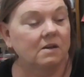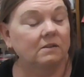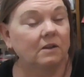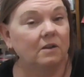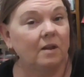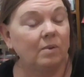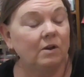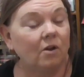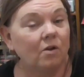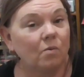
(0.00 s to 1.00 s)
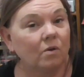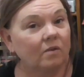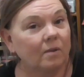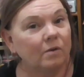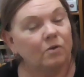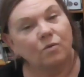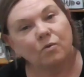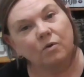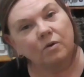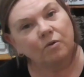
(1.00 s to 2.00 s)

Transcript: So let me know what some of your